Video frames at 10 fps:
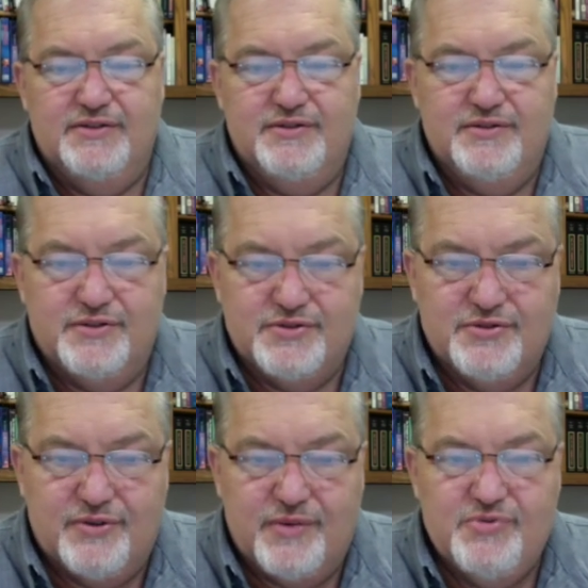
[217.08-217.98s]

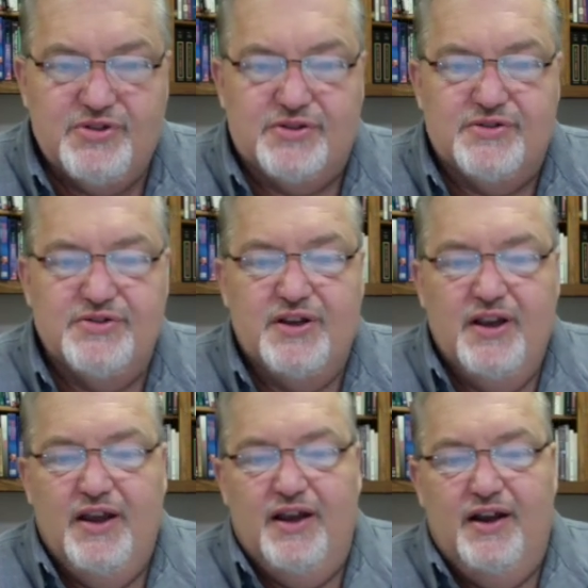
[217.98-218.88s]
descriptions
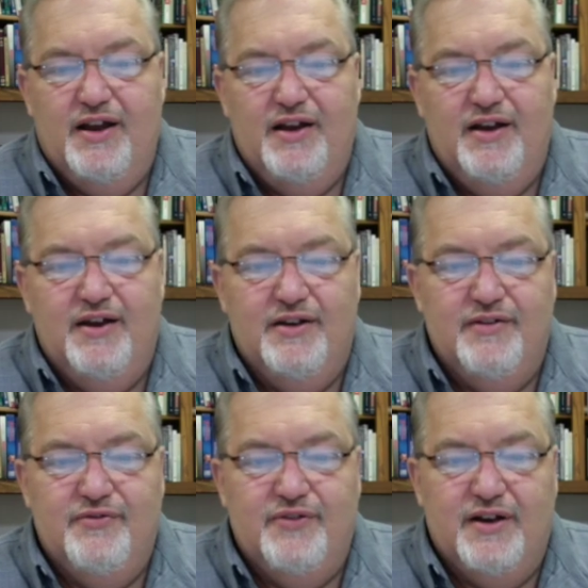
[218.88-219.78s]

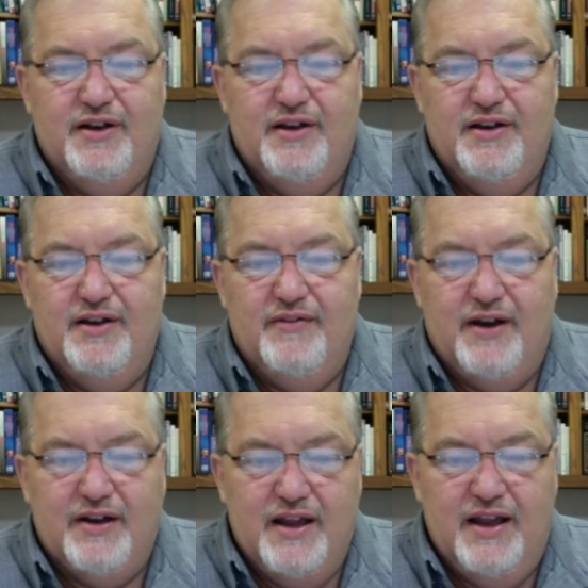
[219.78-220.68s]
of
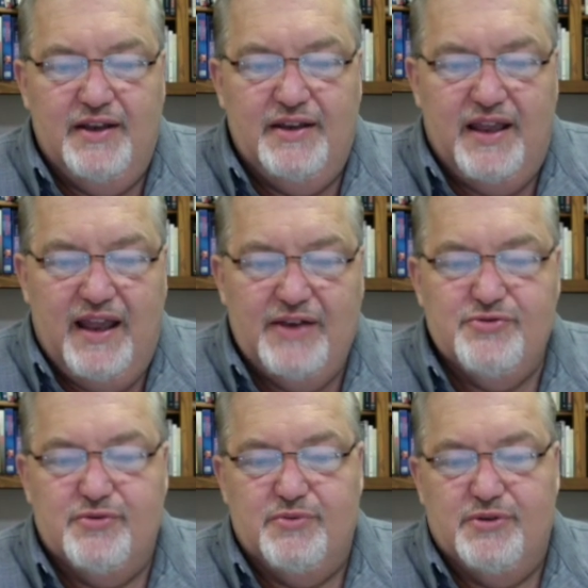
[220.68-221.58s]
our God, the
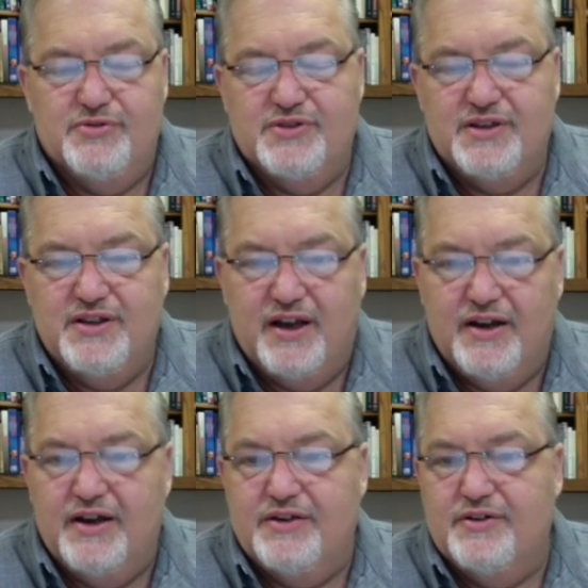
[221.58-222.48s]
attributes, the
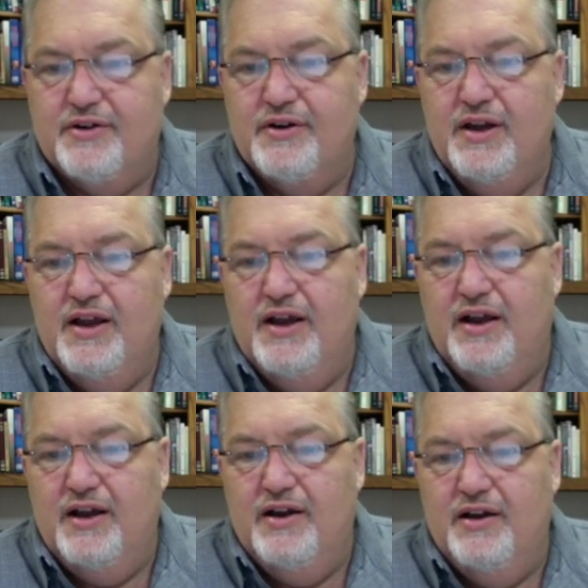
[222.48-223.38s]
character
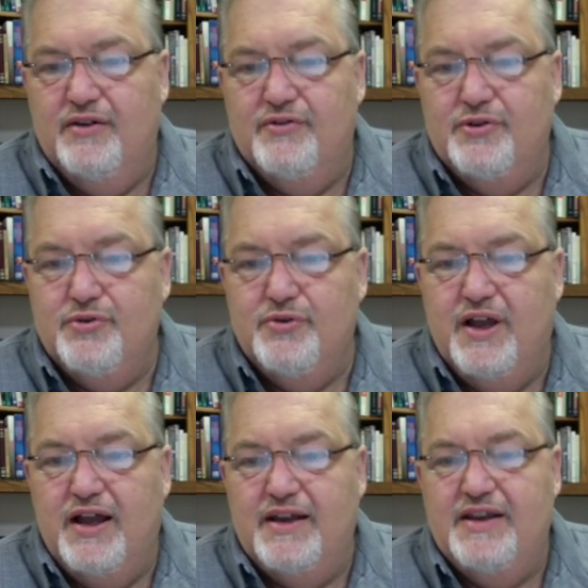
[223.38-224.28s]
of who
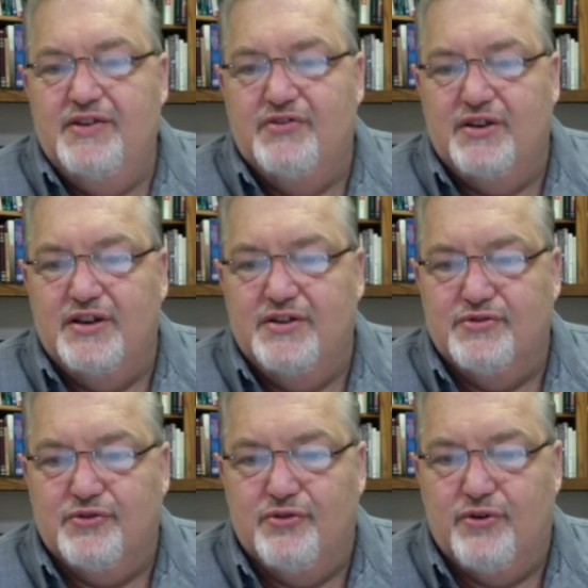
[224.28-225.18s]
God is, that he
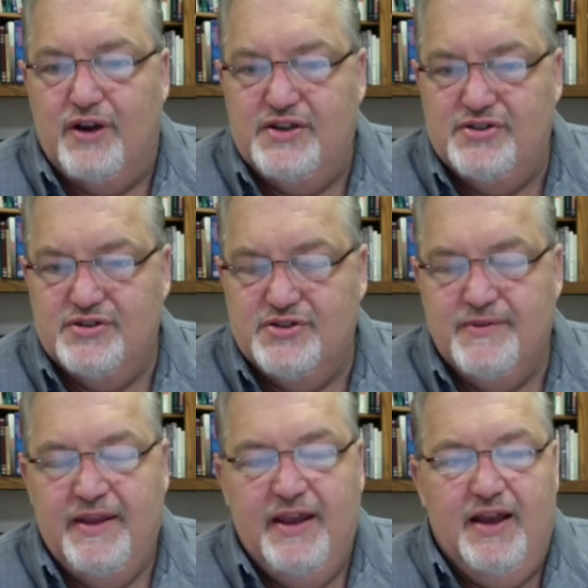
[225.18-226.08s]
is gracious,
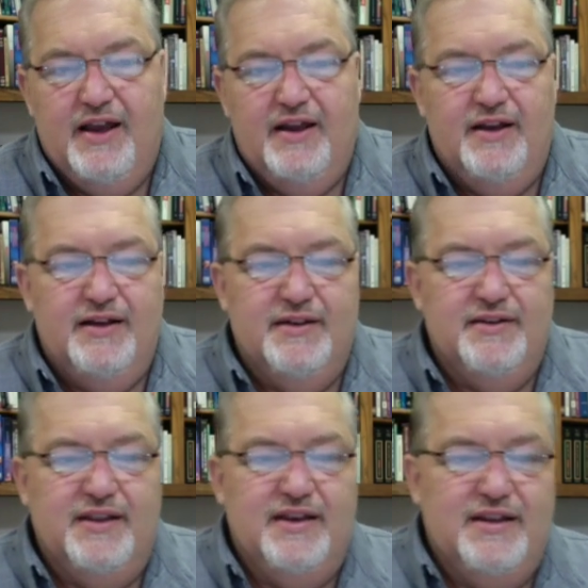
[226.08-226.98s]

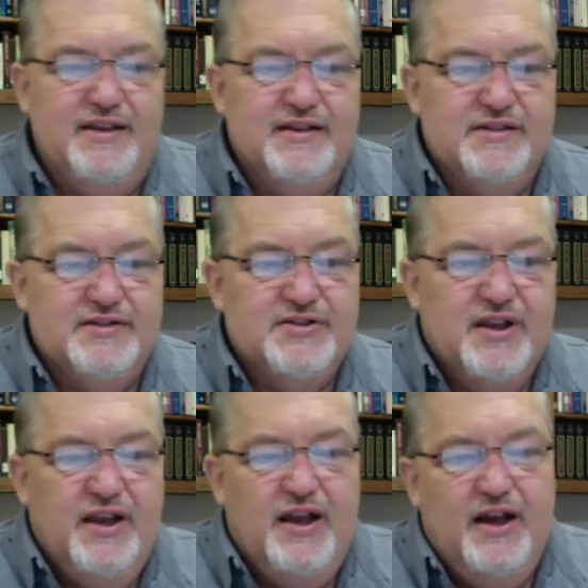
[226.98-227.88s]
that he is,
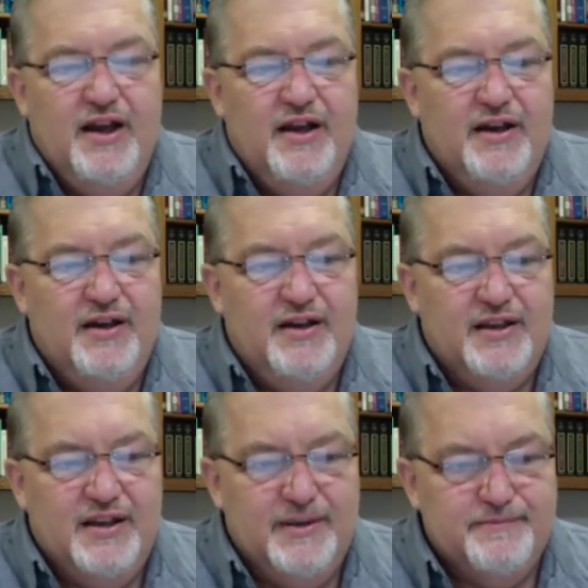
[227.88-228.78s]

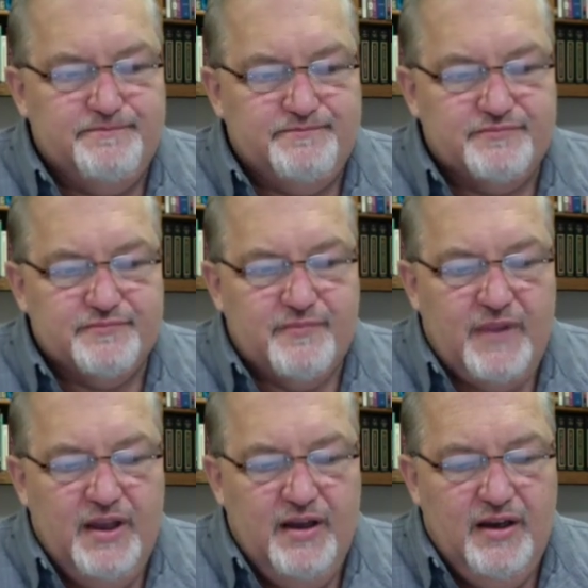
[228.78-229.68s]
again,
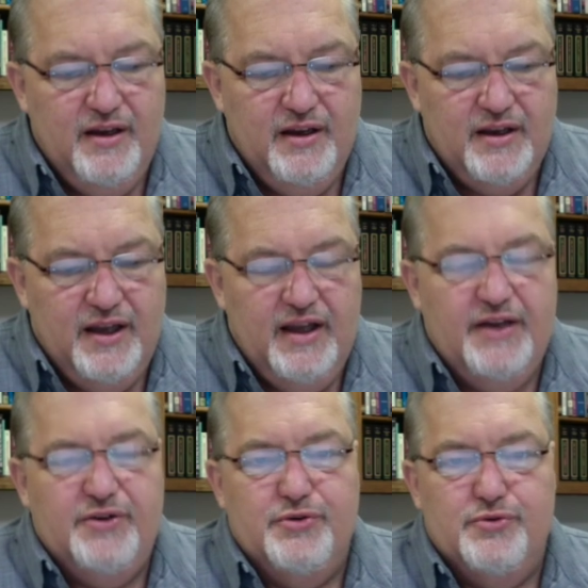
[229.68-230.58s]
a
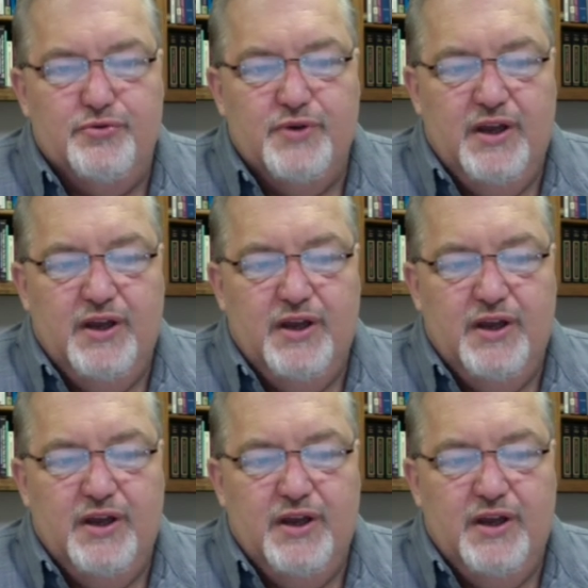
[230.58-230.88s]
God who